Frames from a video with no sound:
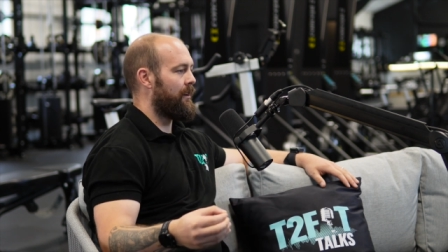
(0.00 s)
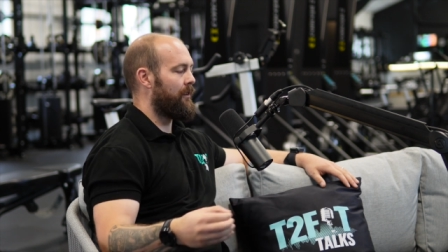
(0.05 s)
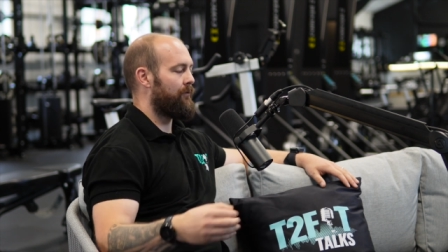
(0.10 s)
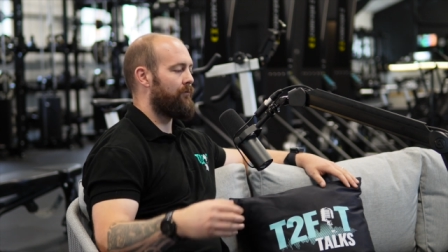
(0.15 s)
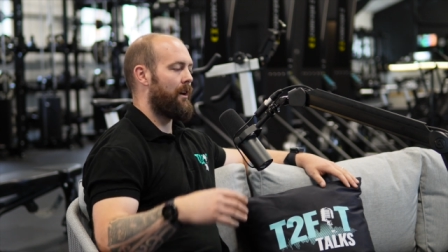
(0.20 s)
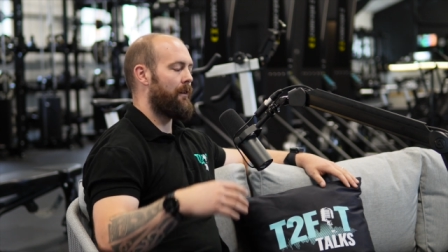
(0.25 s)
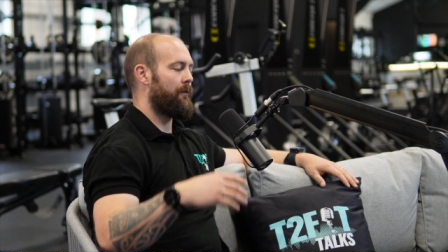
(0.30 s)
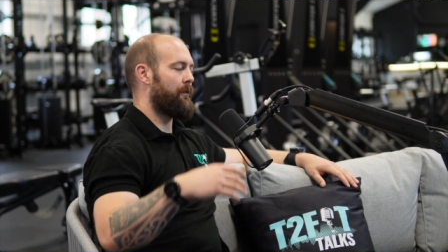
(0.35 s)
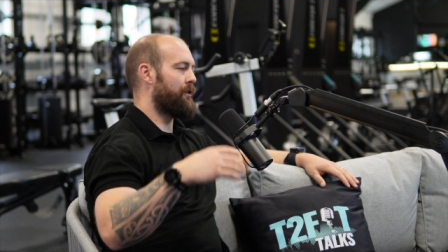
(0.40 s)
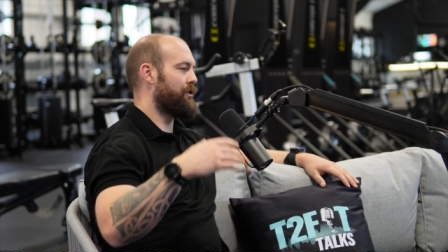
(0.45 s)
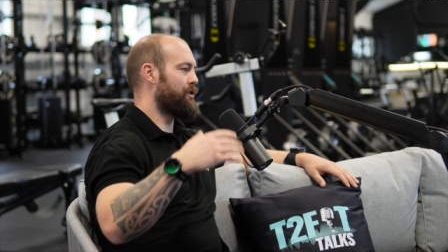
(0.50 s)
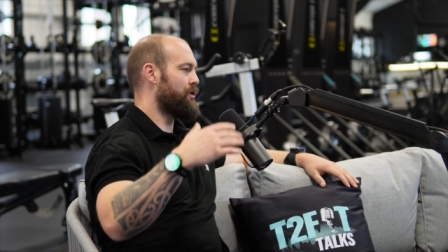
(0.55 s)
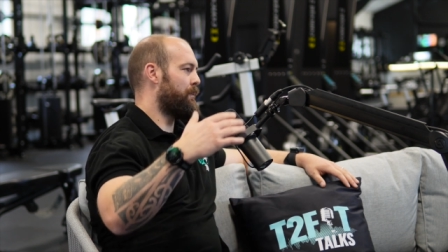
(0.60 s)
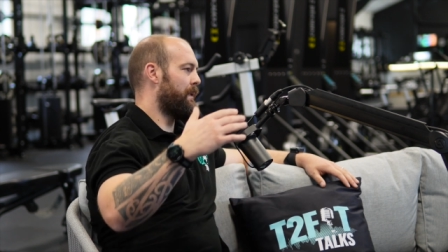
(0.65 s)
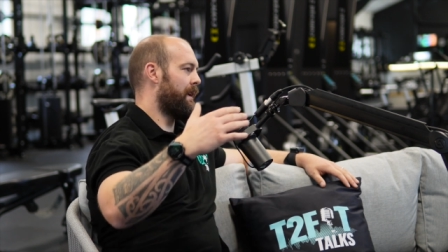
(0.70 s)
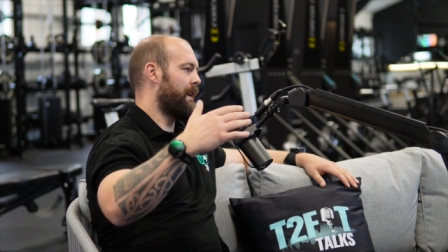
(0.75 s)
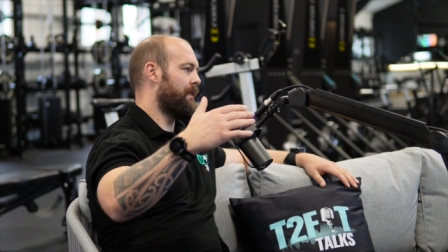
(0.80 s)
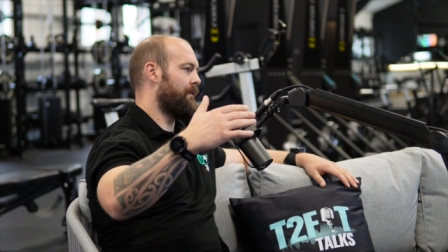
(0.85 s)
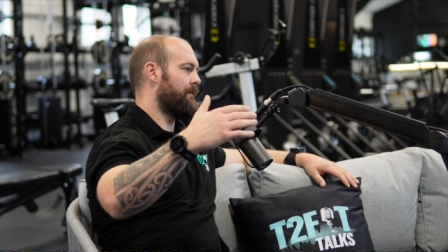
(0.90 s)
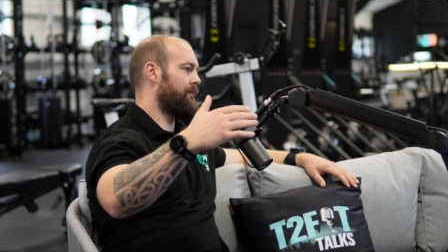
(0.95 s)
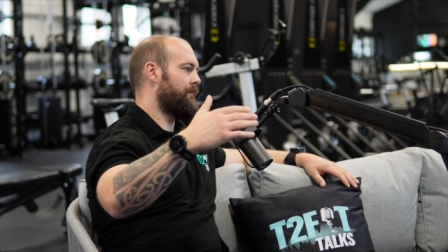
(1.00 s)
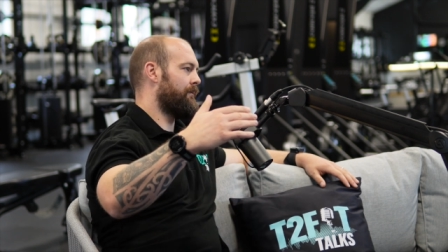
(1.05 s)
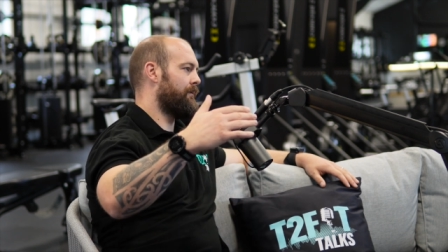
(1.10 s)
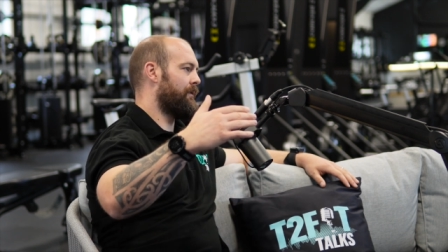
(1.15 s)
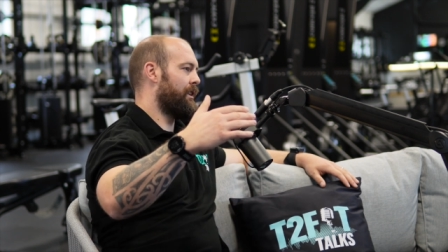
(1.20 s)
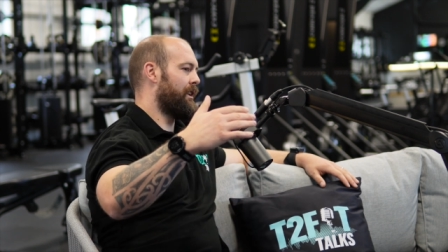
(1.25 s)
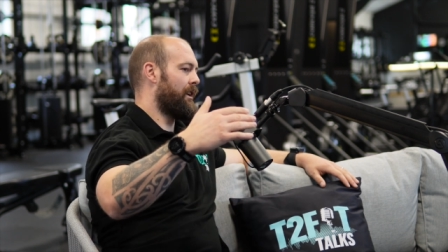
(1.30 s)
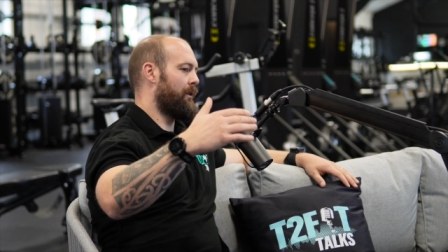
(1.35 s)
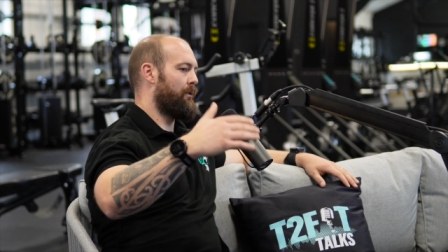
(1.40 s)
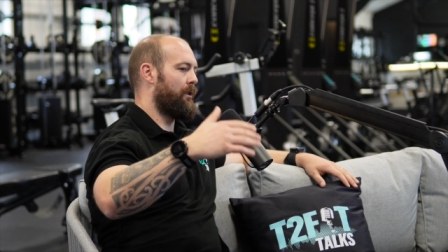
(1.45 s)
rather than just being,
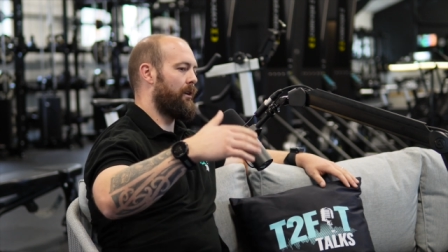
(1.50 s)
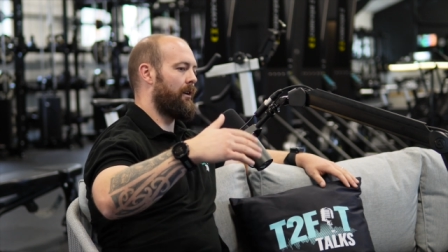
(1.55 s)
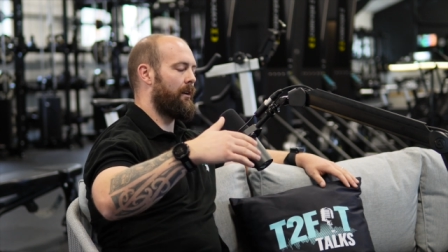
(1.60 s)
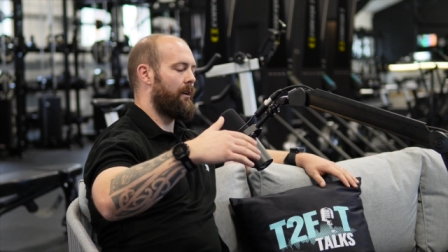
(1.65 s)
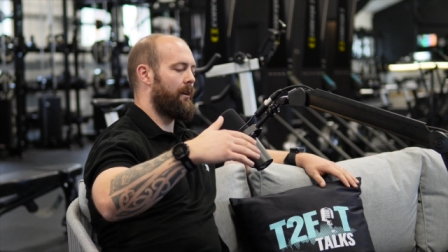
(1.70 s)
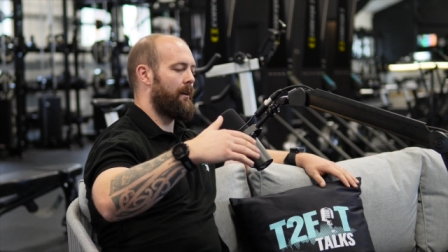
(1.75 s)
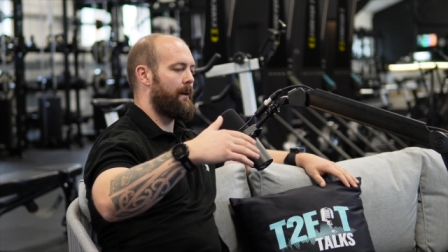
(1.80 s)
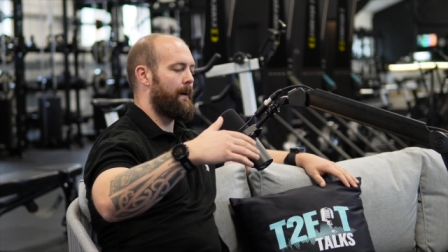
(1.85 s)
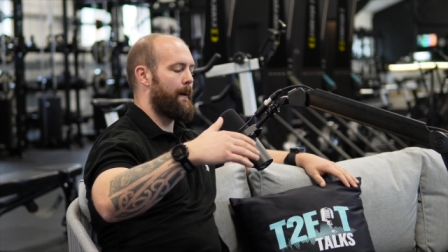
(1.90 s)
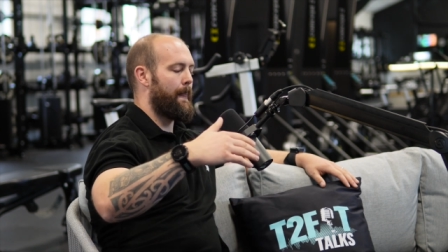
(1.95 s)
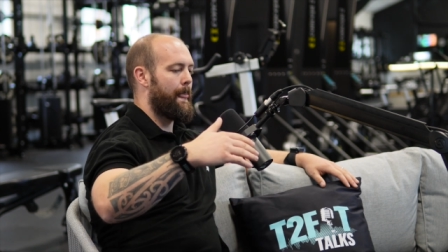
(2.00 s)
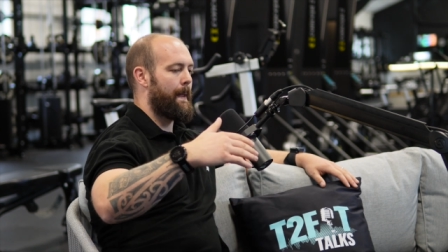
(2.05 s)
you know, a